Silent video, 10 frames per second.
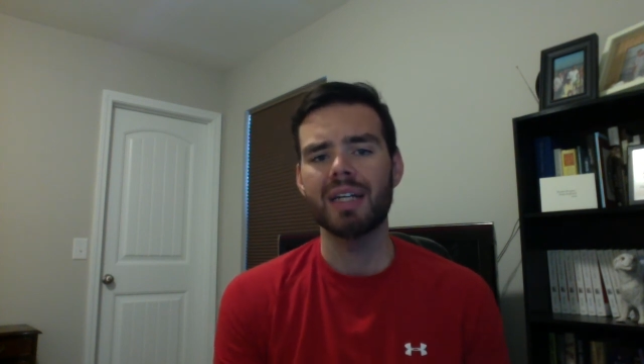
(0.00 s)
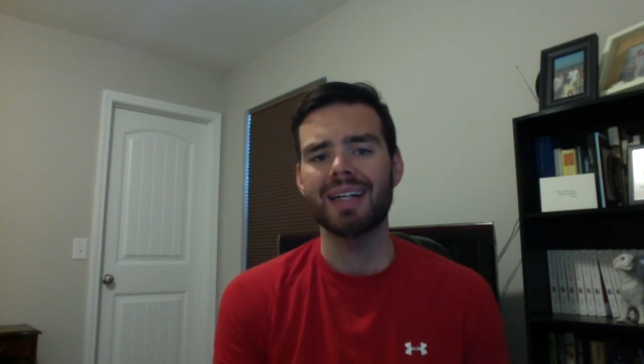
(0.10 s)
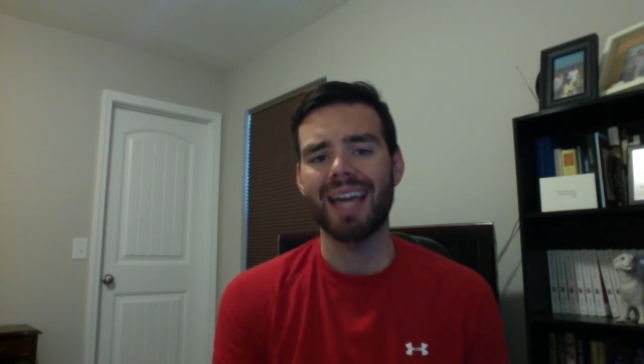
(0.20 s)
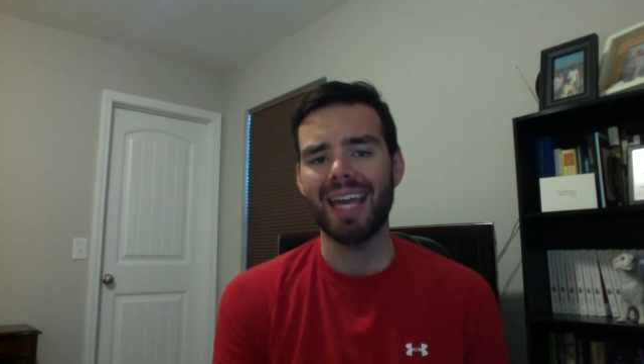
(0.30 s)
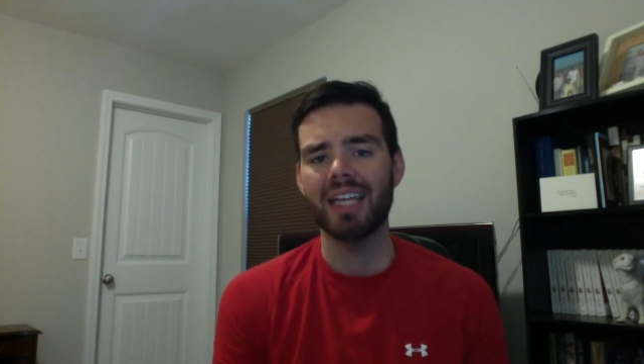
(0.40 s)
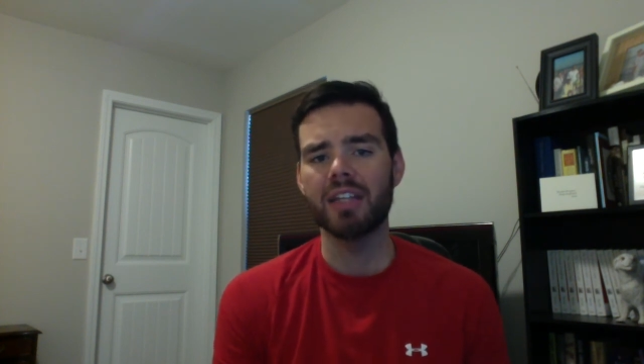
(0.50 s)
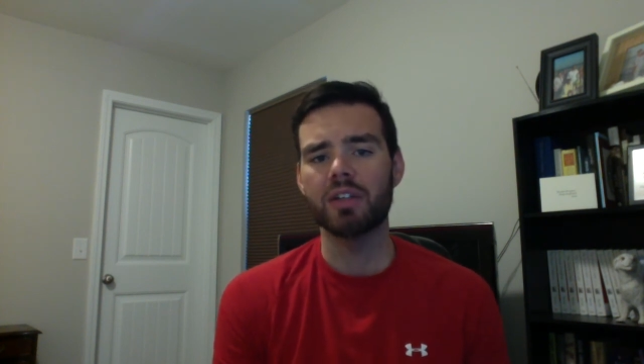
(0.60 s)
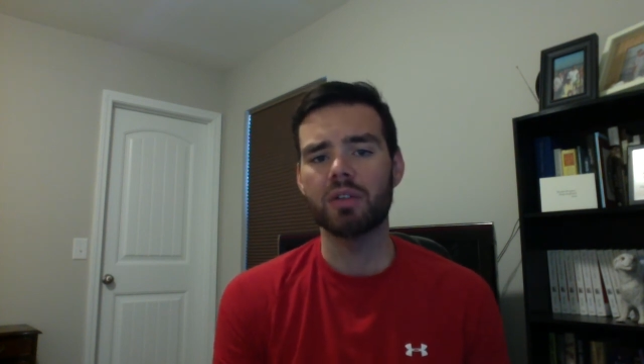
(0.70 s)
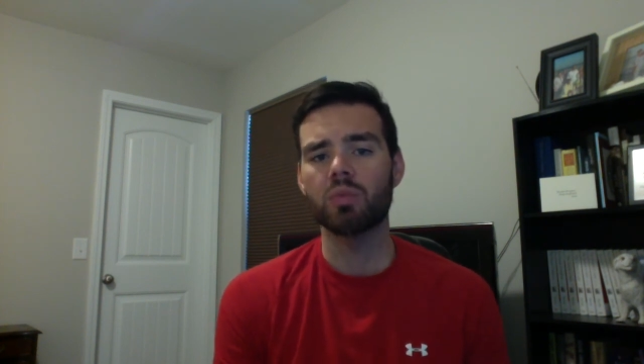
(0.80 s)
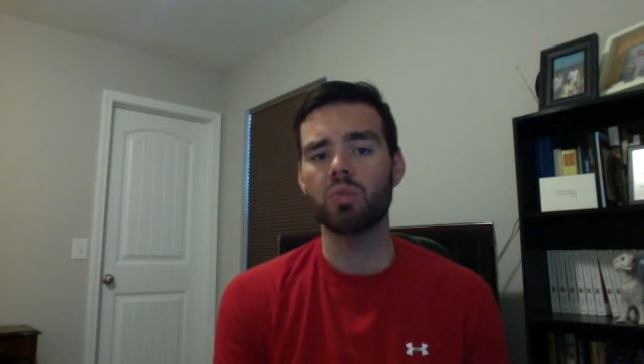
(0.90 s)
and
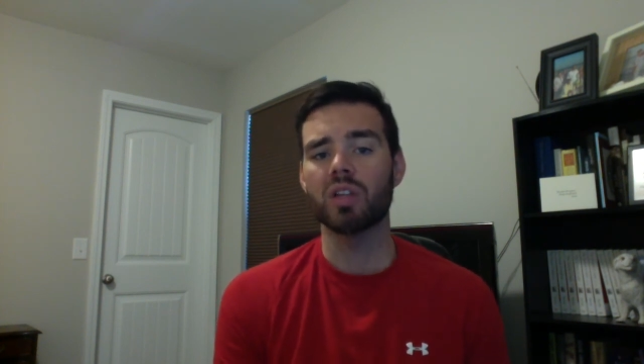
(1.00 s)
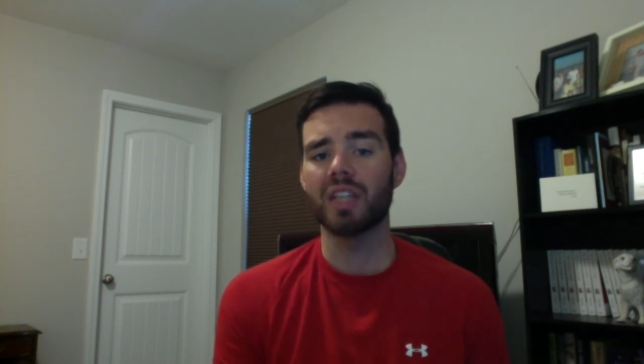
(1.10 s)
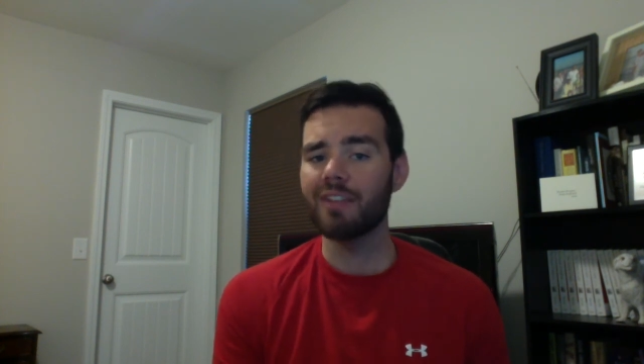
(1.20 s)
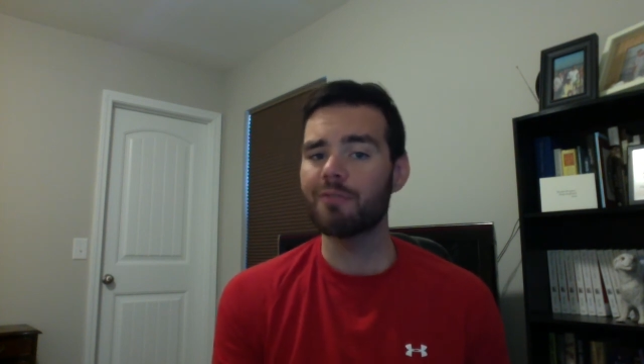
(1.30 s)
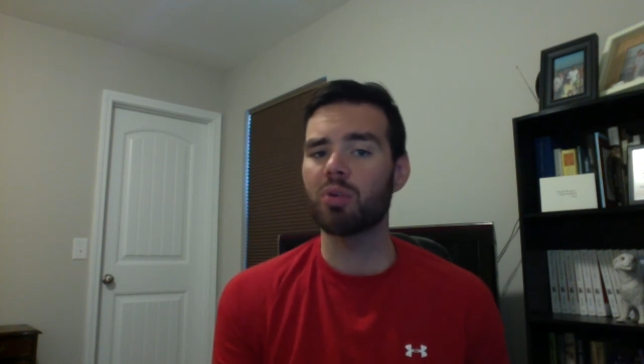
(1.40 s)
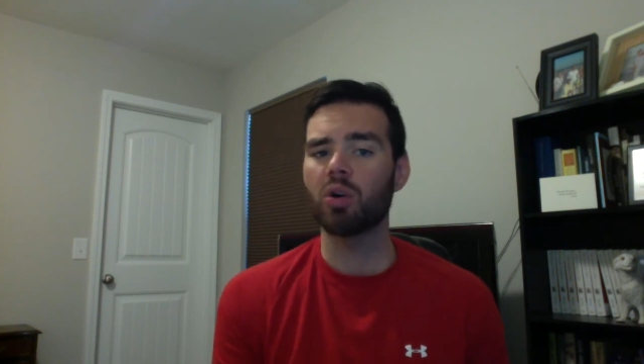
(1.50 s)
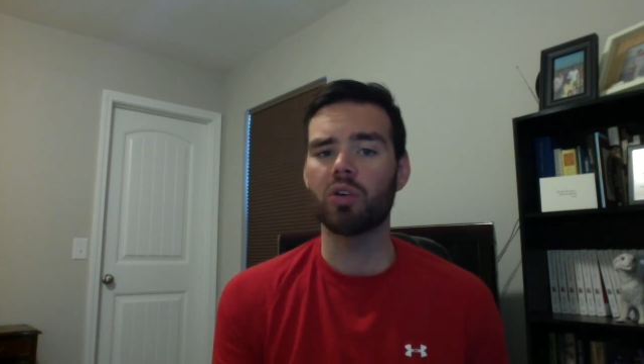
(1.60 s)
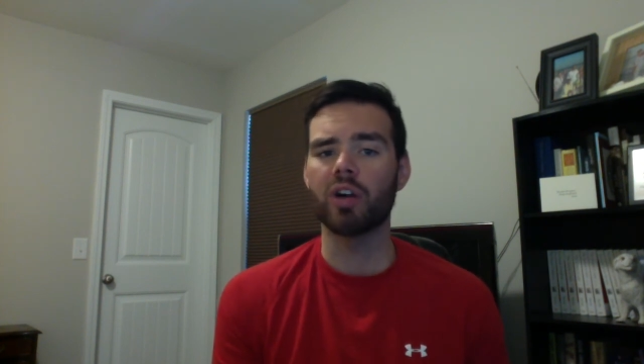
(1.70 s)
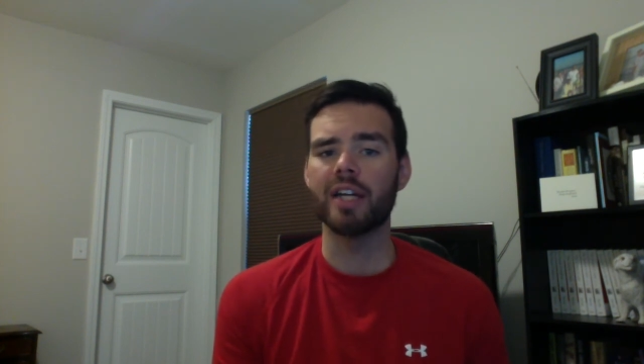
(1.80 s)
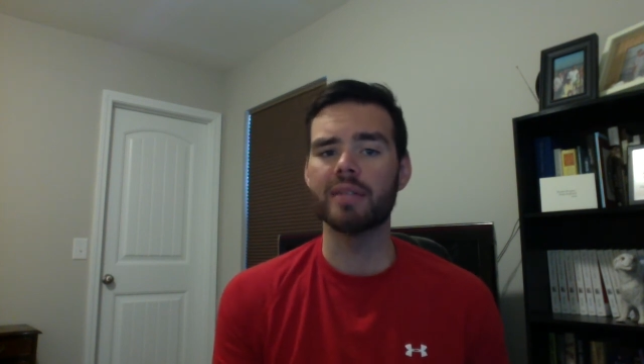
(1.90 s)
relief
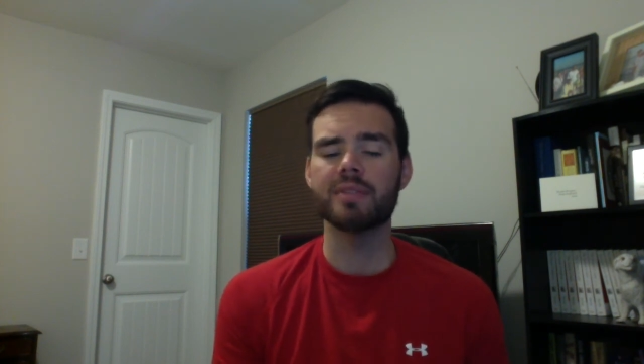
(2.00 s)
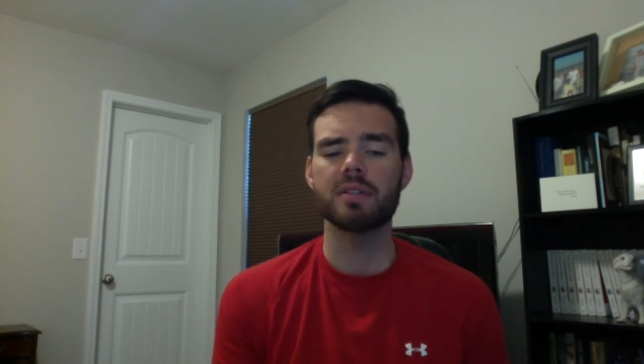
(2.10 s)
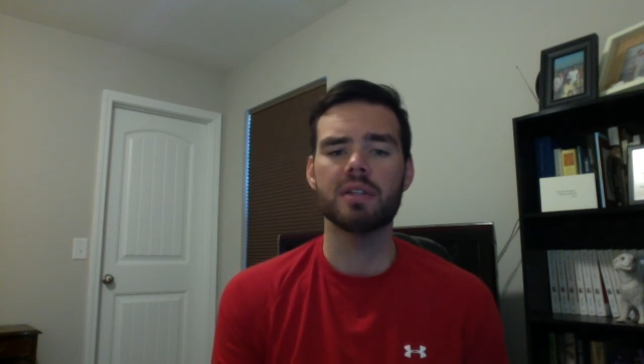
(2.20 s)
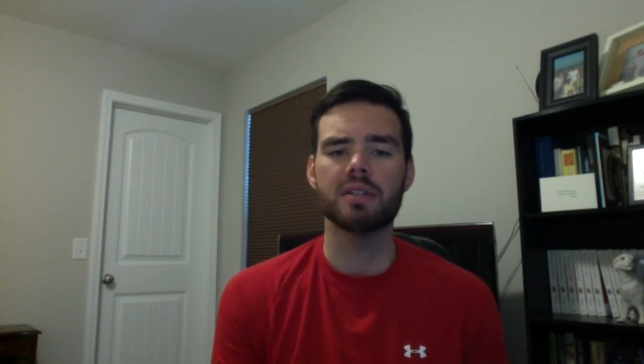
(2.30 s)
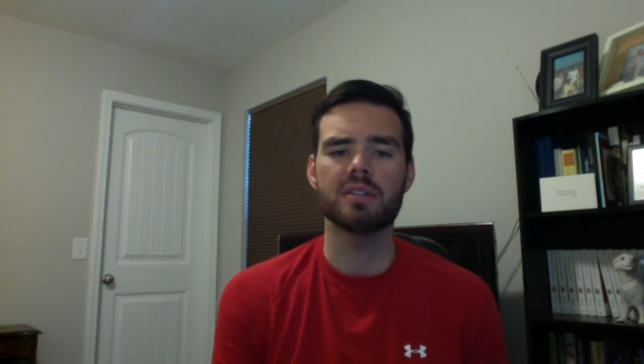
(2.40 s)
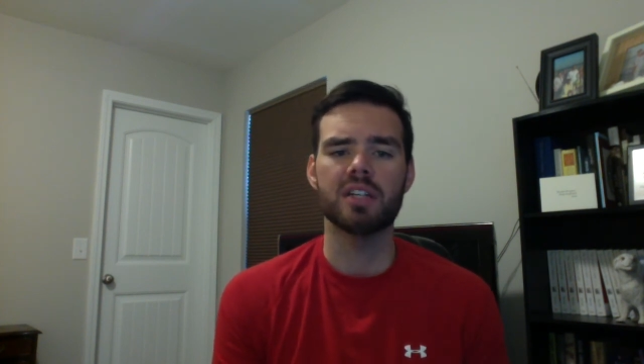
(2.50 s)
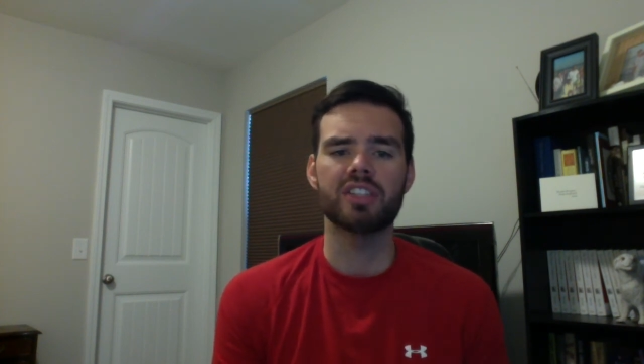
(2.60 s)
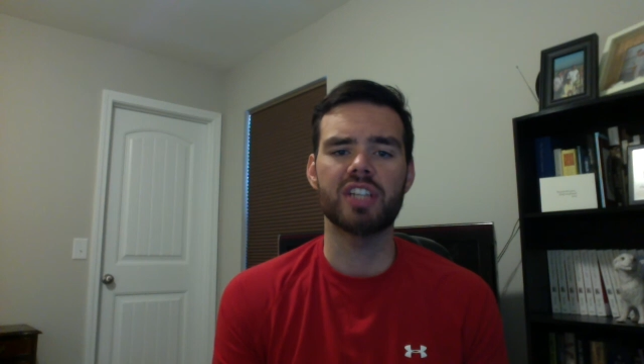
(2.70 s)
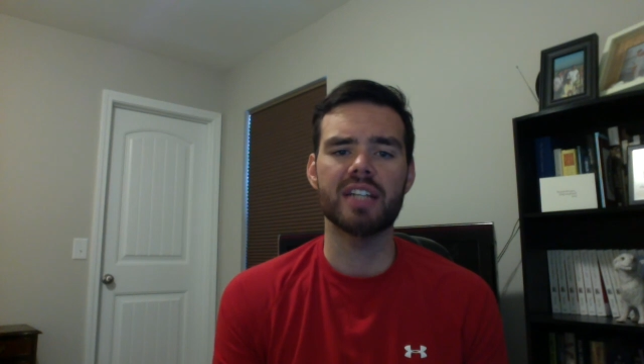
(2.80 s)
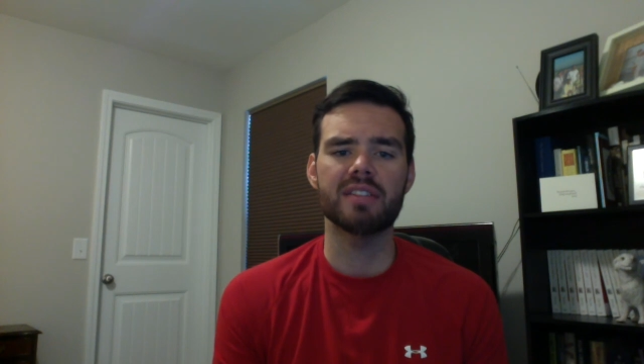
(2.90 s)
programs
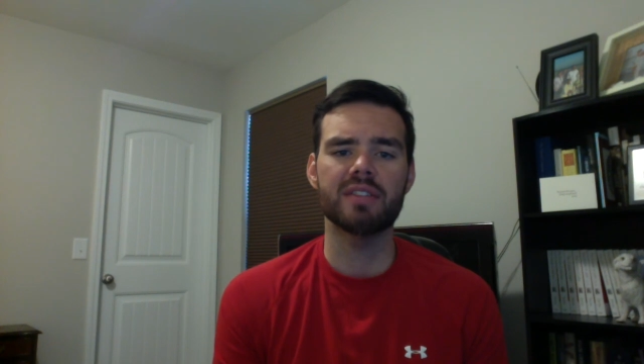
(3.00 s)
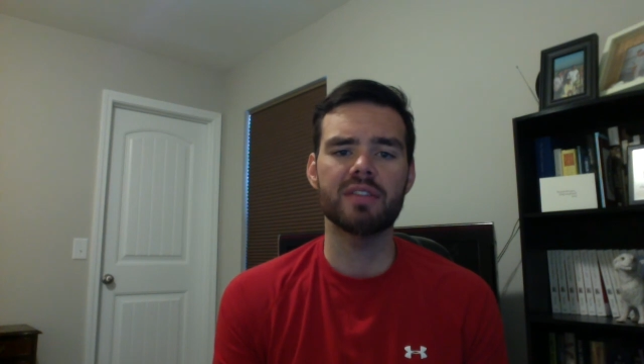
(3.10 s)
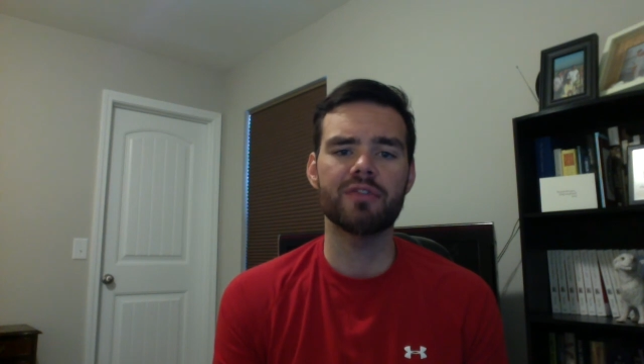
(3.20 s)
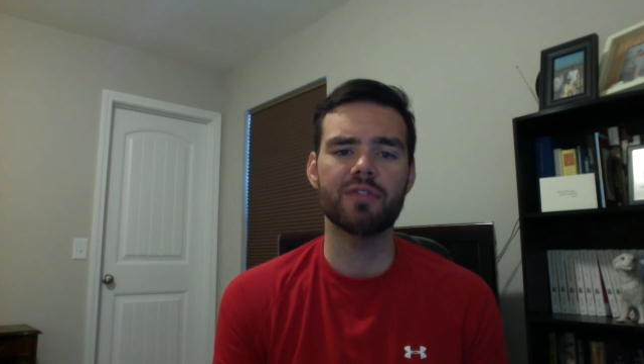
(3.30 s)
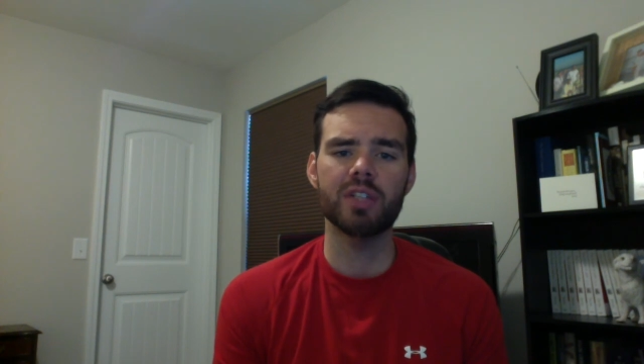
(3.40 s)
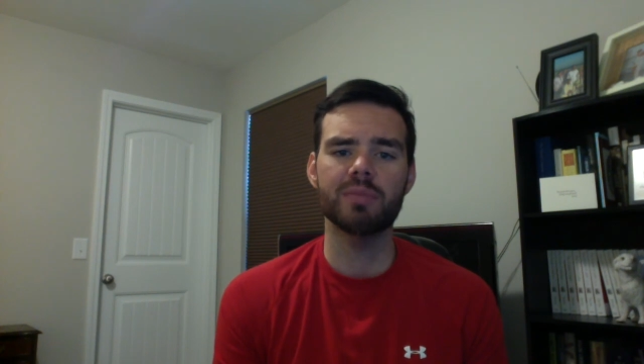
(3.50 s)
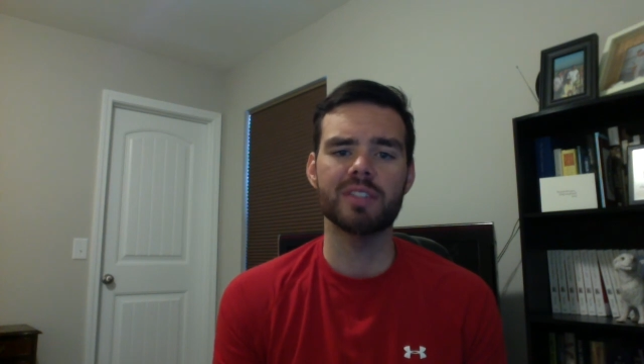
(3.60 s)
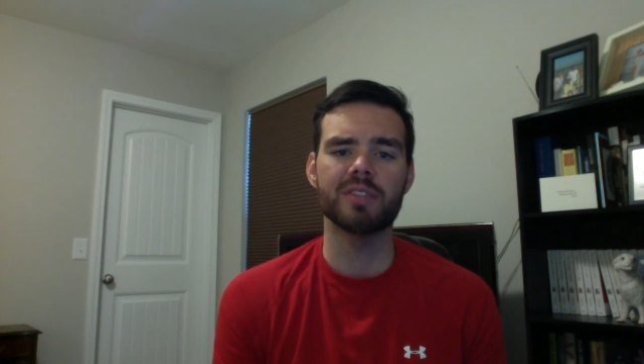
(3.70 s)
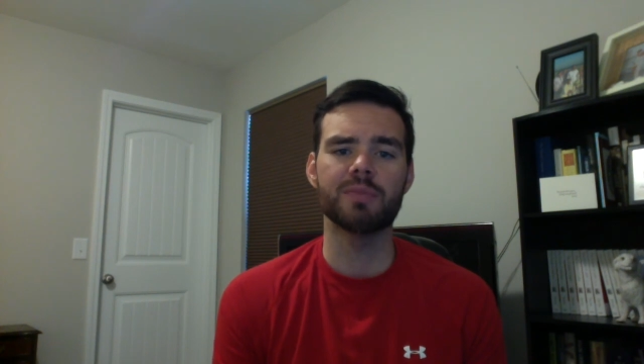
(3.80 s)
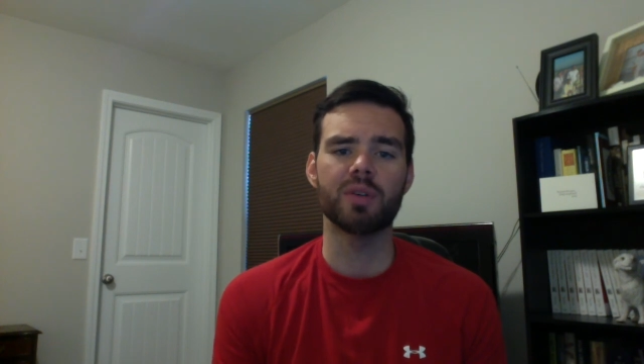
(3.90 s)
such as the
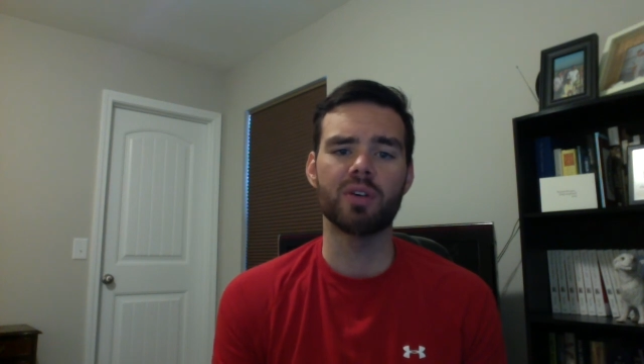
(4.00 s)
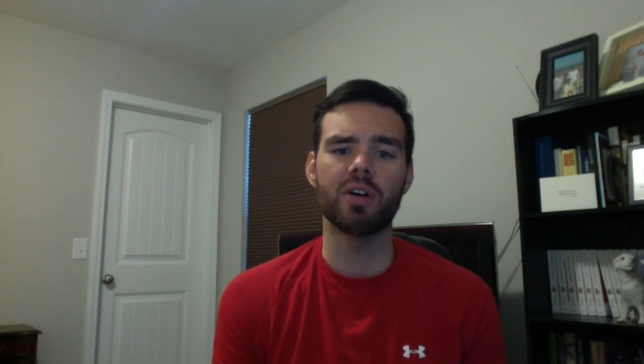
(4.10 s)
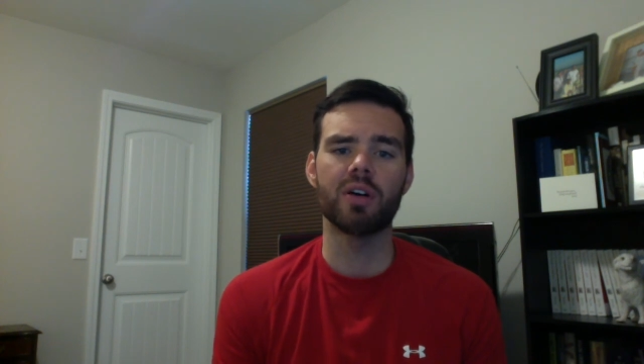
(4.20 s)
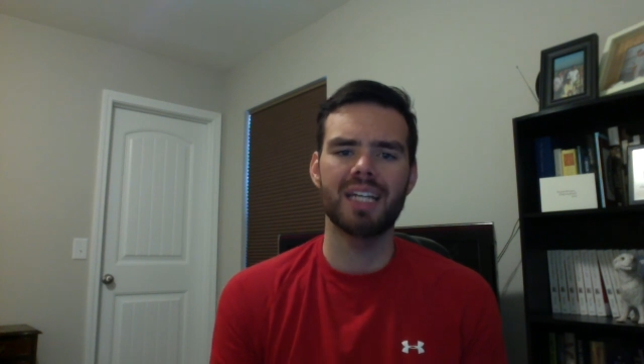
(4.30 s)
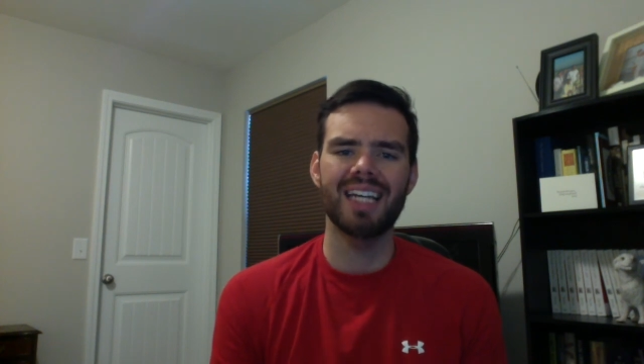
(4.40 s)
Freedmen's Bureau.